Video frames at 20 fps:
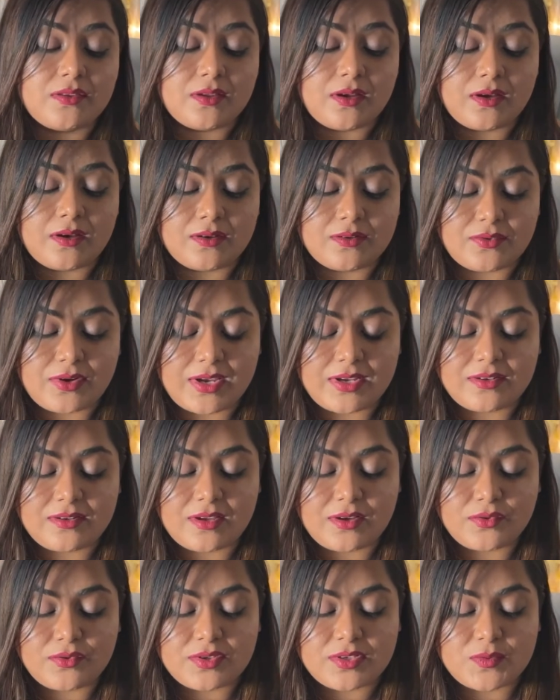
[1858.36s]
right
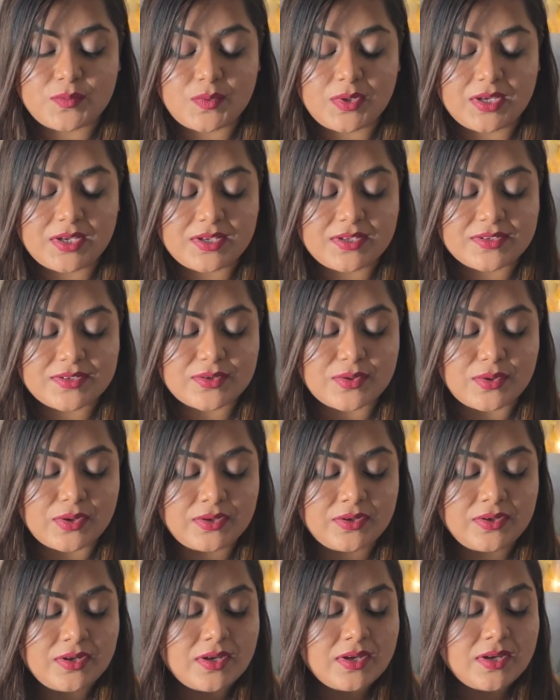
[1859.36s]
now the spring is
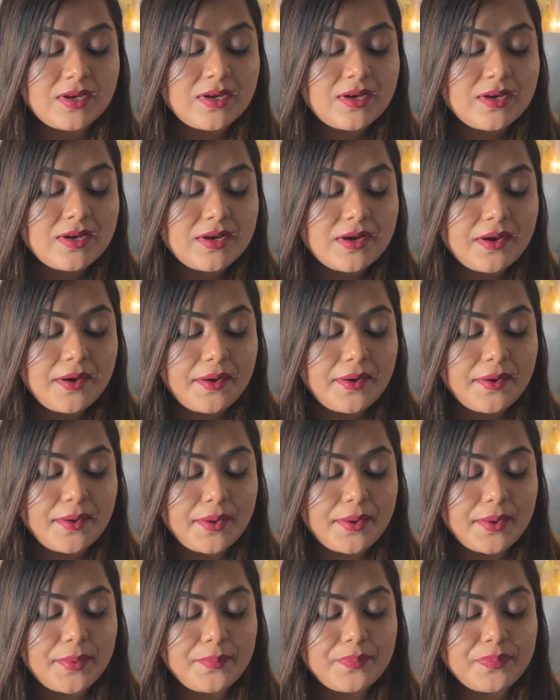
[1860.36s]
gone.
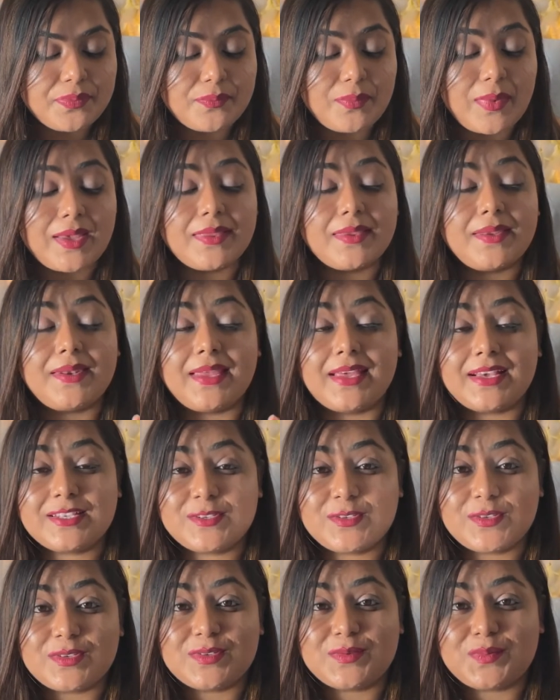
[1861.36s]
By the
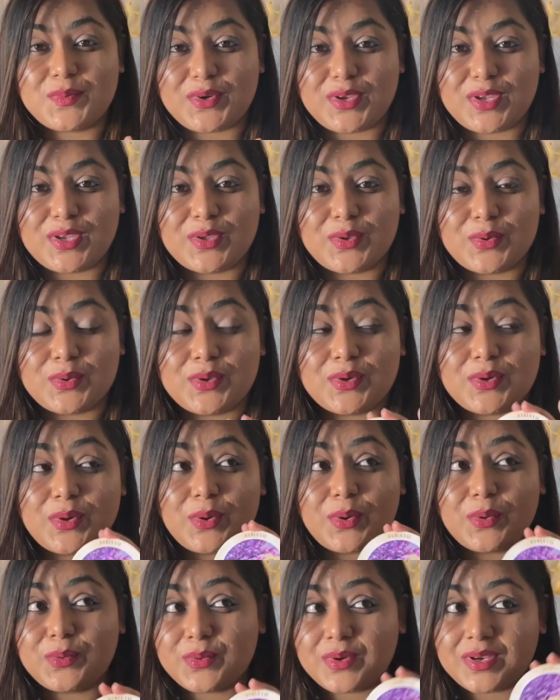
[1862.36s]
next spring, you will
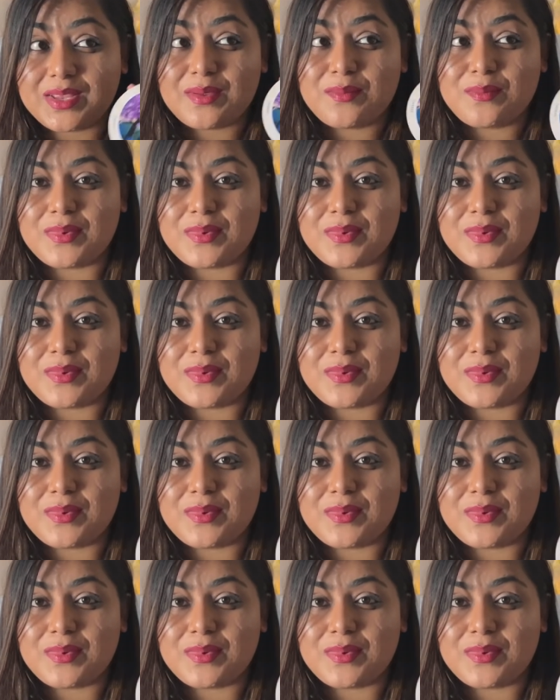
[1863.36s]
already